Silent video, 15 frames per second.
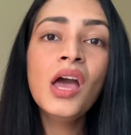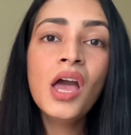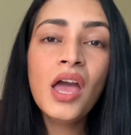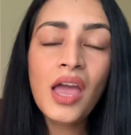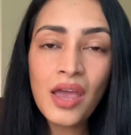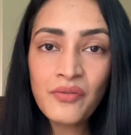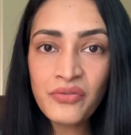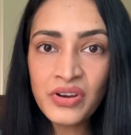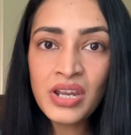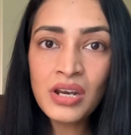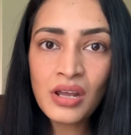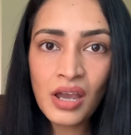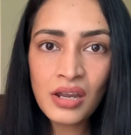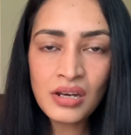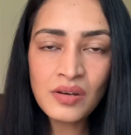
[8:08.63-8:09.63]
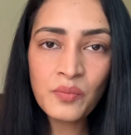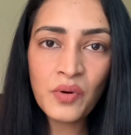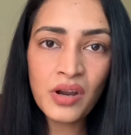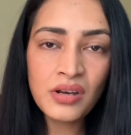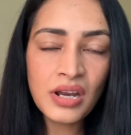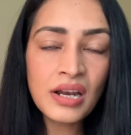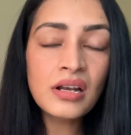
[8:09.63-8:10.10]
every night.
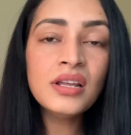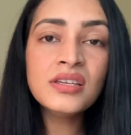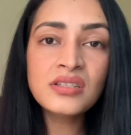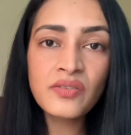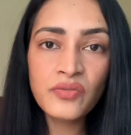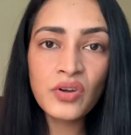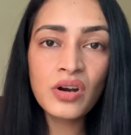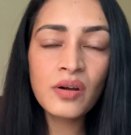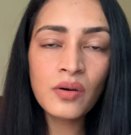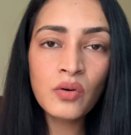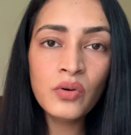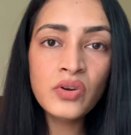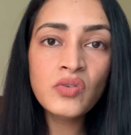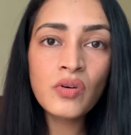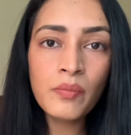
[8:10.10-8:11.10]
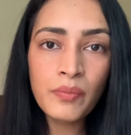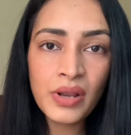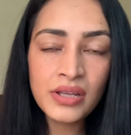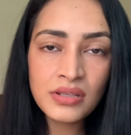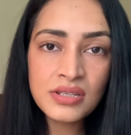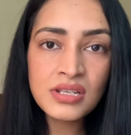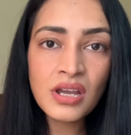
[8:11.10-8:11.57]
But at least if you're going to
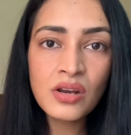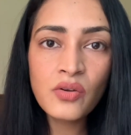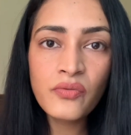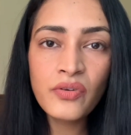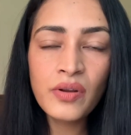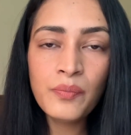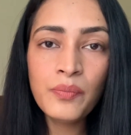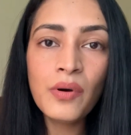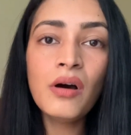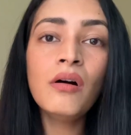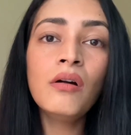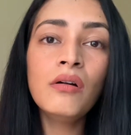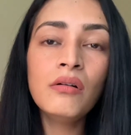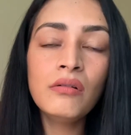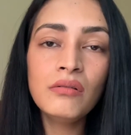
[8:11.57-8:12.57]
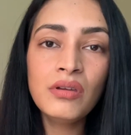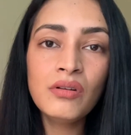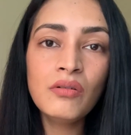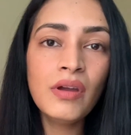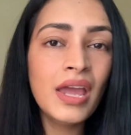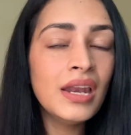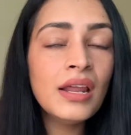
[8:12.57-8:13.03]
apply this kind of lip, or you
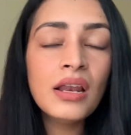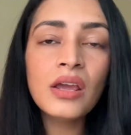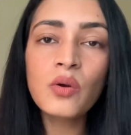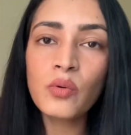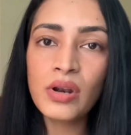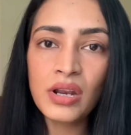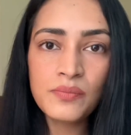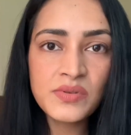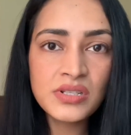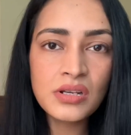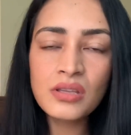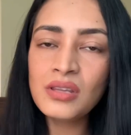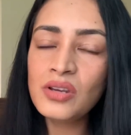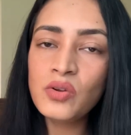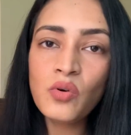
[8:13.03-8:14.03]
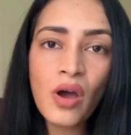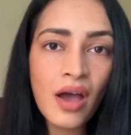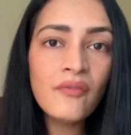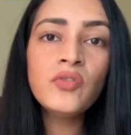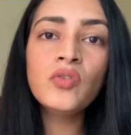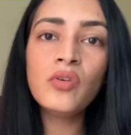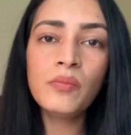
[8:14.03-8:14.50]
know, any liquid lipstick, then you
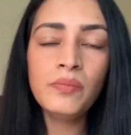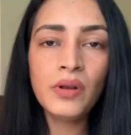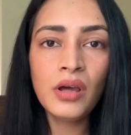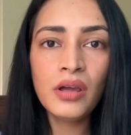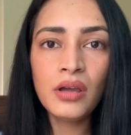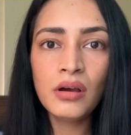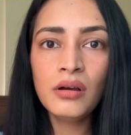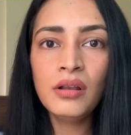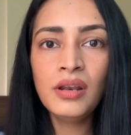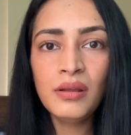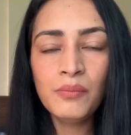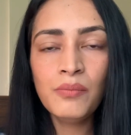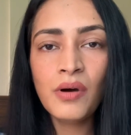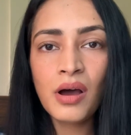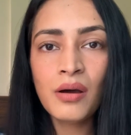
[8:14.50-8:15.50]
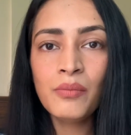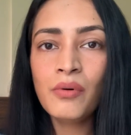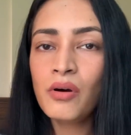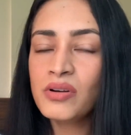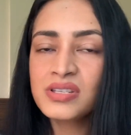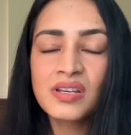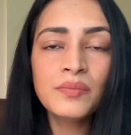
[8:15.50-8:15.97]
have to apply a lip balm
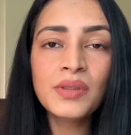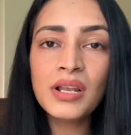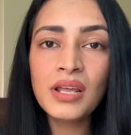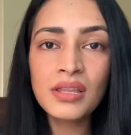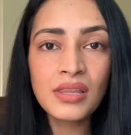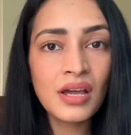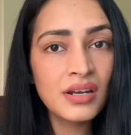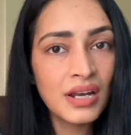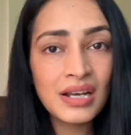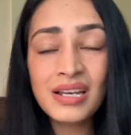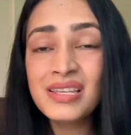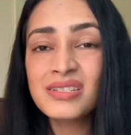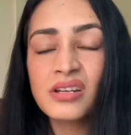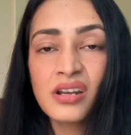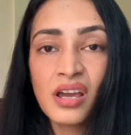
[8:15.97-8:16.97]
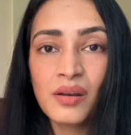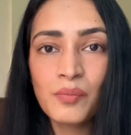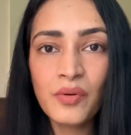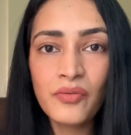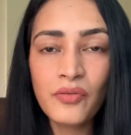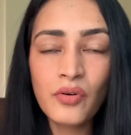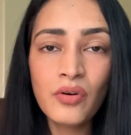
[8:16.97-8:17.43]
or something like that at least a night
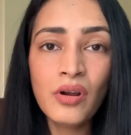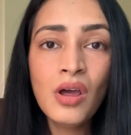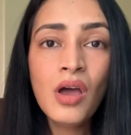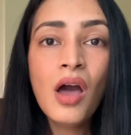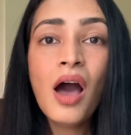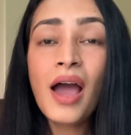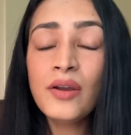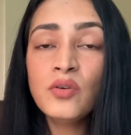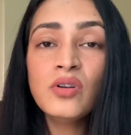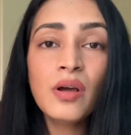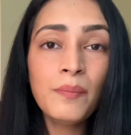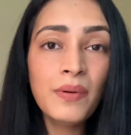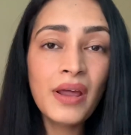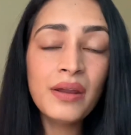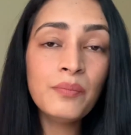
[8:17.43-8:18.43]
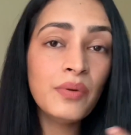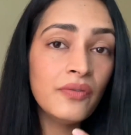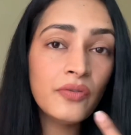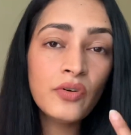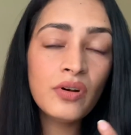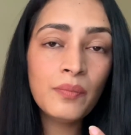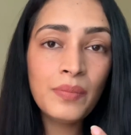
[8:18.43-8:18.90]
before. I don't apply it
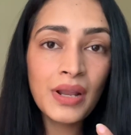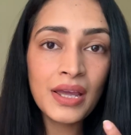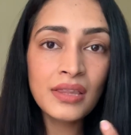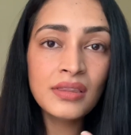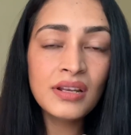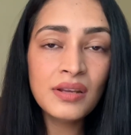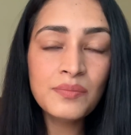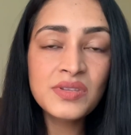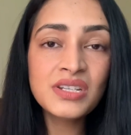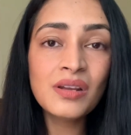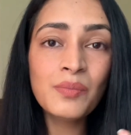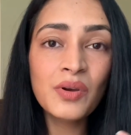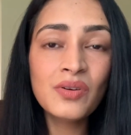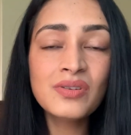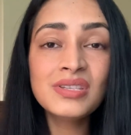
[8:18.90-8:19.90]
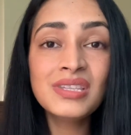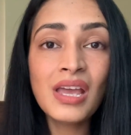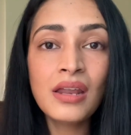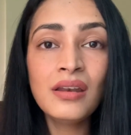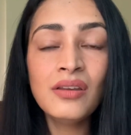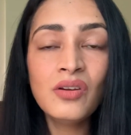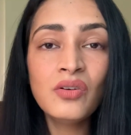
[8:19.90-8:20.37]
before applying the lipstick, because
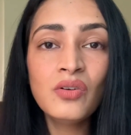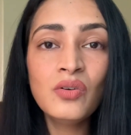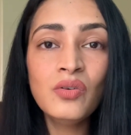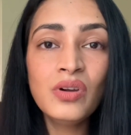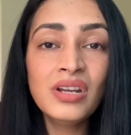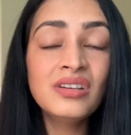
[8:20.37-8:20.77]
then, you know,